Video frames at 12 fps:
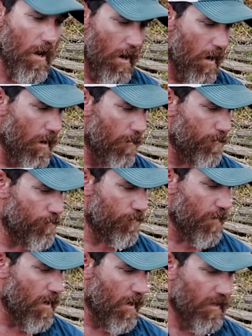Um,
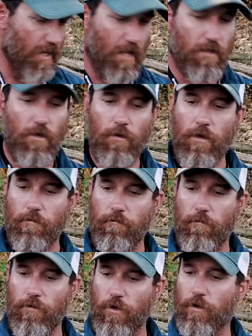Again, you
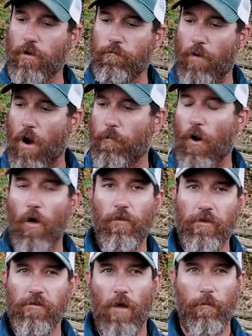can, you can bump all
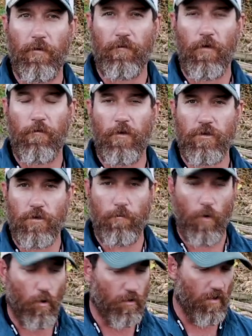this up if you're fishing
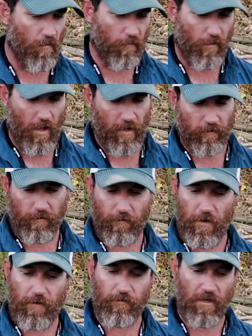bulkier flies,
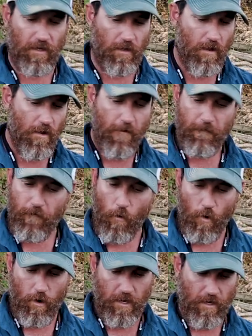50,
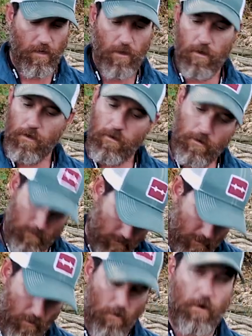40,
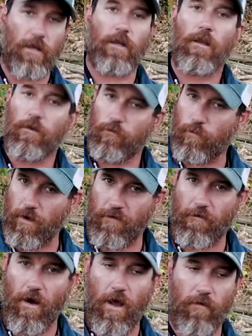30,
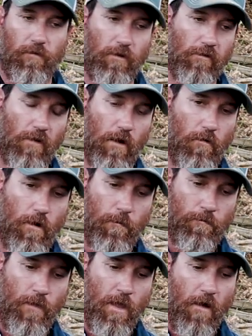25, etc.
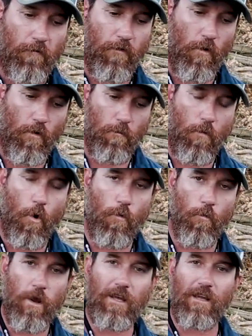For more
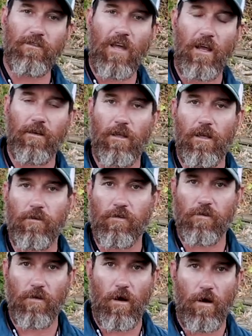rigging
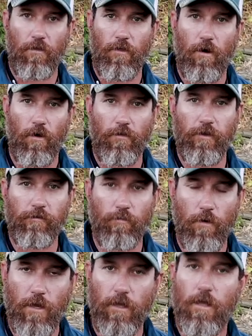techniques on, on
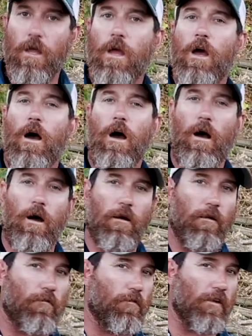this rig,
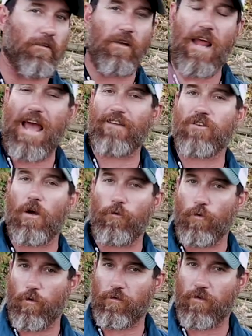uh, visit
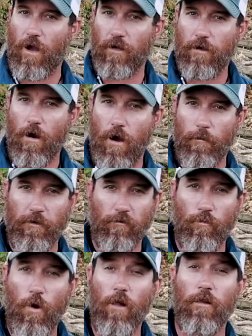hatchoutdoors.com
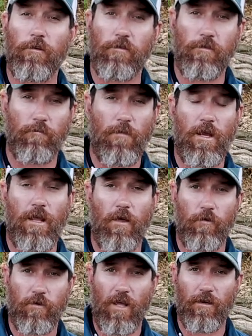as well as many
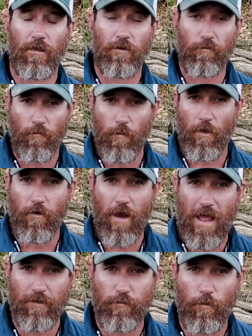other techniques from other
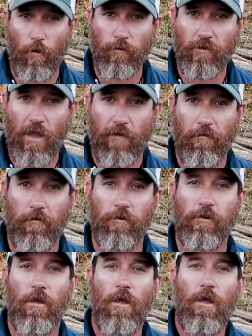Hatch Pro staff.
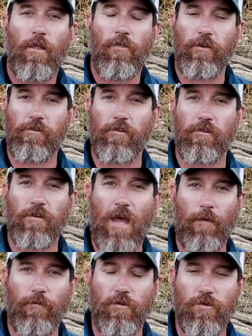This is
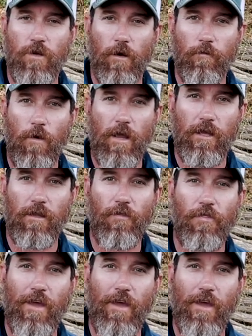Captain Chuck Ragan.